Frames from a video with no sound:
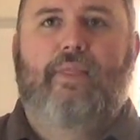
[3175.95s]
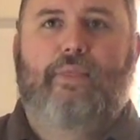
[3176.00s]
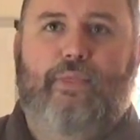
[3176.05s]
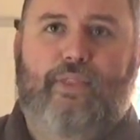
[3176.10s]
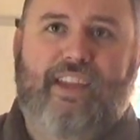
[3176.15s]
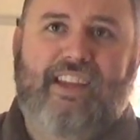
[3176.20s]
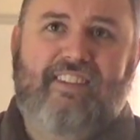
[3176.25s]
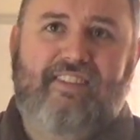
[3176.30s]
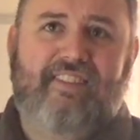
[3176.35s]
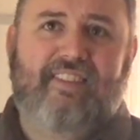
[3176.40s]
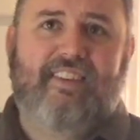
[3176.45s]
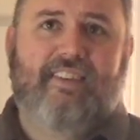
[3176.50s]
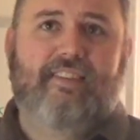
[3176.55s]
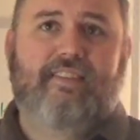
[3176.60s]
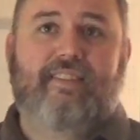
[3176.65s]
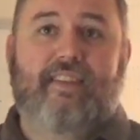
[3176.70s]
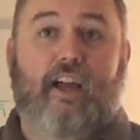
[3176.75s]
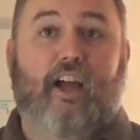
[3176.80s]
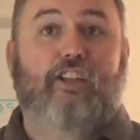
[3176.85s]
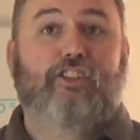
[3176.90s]
This
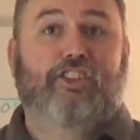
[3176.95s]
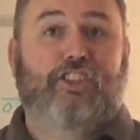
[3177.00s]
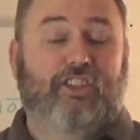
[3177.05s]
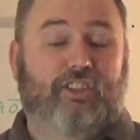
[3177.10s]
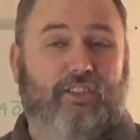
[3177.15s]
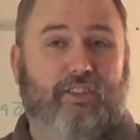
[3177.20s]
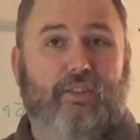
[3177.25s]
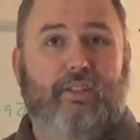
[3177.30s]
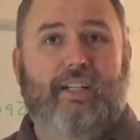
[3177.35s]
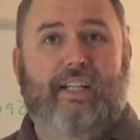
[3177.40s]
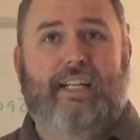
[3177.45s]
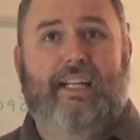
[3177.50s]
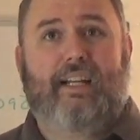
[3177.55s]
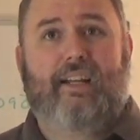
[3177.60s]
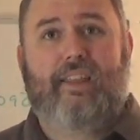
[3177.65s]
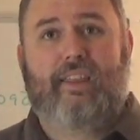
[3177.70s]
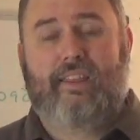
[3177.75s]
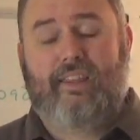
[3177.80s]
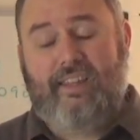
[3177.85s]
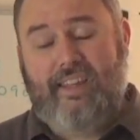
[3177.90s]
is a
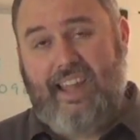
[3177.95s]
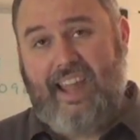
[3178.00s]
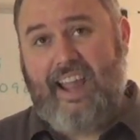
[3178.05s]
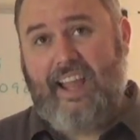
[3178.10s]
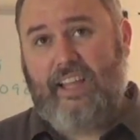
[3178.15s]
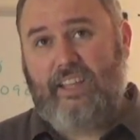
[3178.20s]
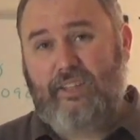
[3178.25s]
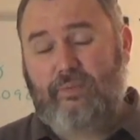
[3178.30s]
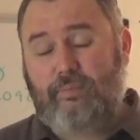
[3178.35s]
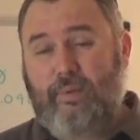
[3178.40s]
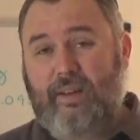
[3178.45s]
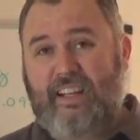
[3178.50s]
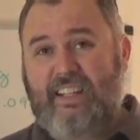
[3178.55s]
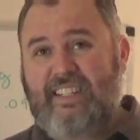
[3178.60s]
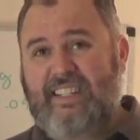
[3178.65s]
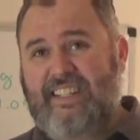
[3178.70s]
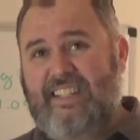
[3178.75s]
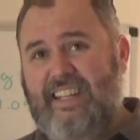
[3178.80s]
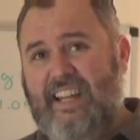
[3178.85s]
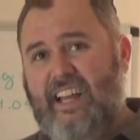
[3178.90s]
strength, yes, but
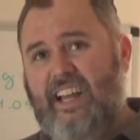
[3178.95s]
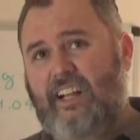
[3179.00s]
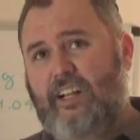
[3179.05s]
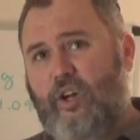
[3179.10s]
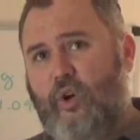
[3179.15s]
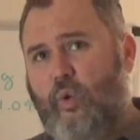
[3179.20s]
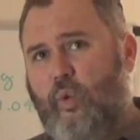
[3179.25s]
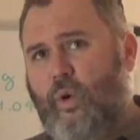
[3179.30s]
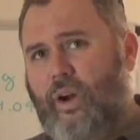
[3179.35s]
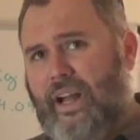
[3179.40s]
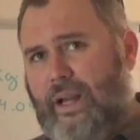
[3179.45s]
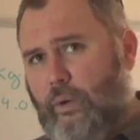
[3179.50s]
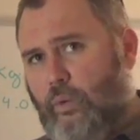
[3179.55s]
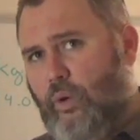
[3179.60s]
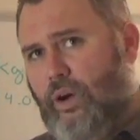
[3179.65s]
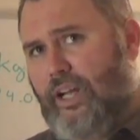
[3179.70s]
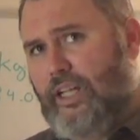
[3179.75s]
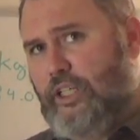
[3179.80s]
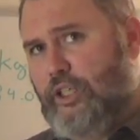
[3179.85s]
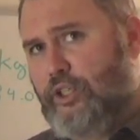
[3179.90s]
it's not quite
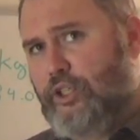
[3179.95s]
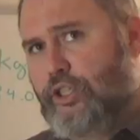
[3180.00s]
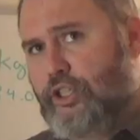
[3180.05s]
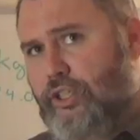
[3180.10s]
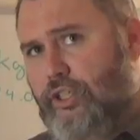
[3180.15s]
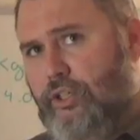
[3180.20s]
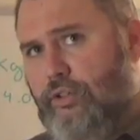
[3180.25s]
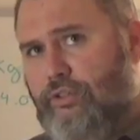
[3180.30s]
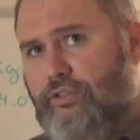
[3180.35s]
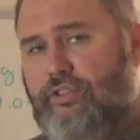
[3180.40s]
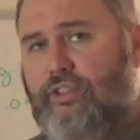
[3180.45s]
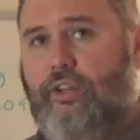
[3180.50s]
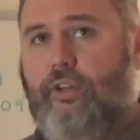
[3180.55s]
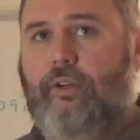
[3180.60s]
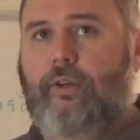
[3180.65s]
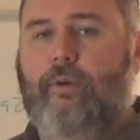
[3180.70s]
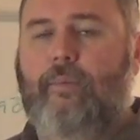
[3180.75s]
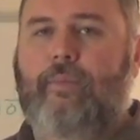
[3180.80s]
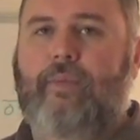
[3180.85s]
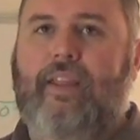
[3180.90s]
what you're used
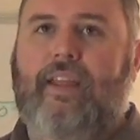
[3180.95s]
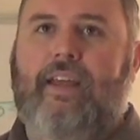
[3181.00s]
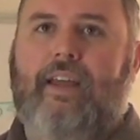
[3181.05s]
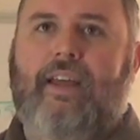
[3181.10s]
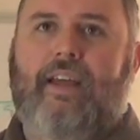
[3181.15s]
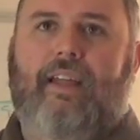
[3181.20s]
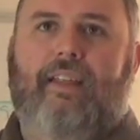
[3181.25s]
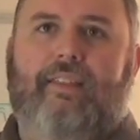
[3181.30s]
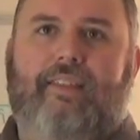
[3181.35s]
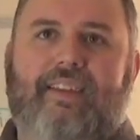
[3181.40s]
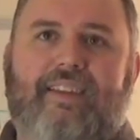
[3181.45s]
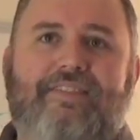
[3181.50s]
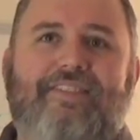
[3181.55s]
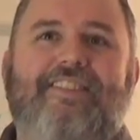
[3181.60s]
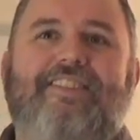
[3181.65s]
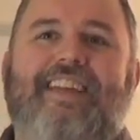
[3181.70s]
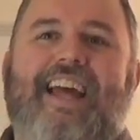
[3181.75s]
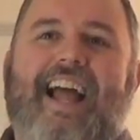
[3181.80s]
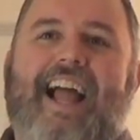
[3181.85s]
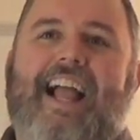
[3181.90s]
to. This
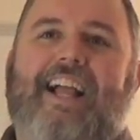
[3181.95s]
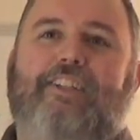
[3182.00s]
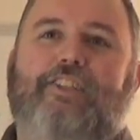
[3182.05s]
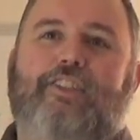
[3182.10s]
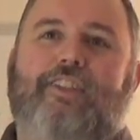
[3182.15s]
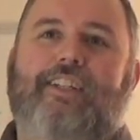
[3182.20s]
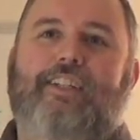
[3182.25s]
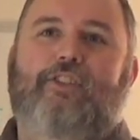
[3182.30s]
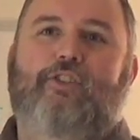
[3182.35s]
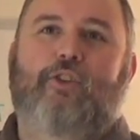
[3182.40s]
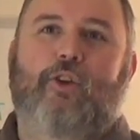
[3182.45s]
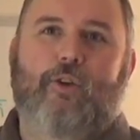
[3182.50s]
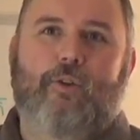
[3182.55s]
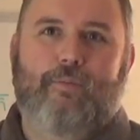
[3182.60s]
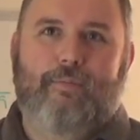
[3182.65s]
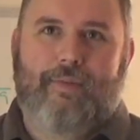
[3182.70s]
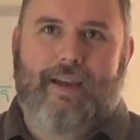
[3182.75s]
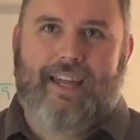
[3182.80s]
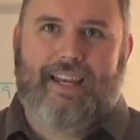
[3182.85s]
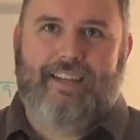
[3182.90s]
is actually 2
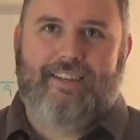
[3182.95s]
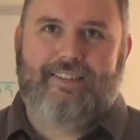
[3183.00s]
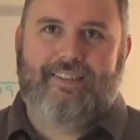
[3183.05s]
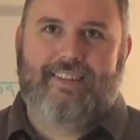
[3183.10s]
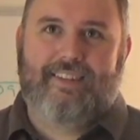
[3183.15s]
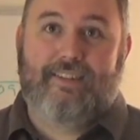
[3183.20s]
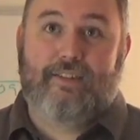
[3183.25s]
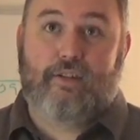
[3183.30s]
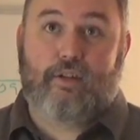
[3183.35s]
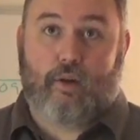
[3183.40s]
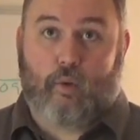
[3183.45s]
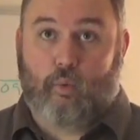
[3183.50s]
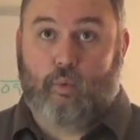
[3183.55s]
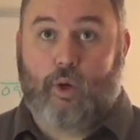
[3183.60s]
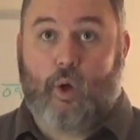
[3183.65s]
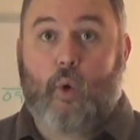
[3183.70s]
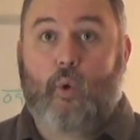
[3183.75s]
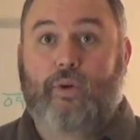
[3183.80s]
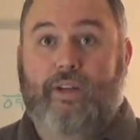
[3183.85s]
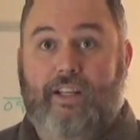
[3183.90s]
medicines
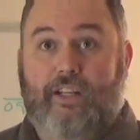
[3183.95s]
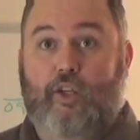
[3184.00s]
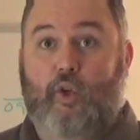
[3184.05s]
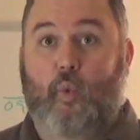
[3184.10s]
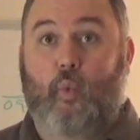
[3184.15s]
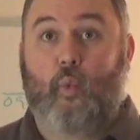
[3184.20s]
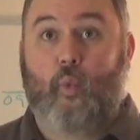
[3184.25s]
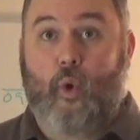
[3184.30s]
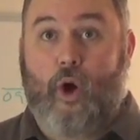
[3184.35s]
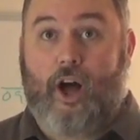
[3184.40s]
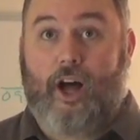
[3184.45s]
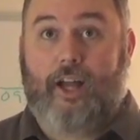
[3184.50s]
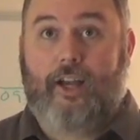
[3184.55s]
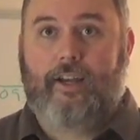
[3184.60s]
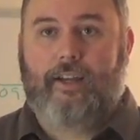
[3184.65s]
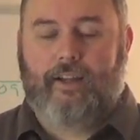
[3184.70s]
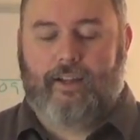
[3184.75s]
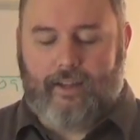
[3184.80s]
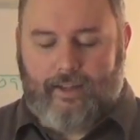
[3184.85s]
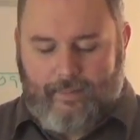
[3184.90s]
rolled into
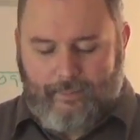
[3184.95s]
one.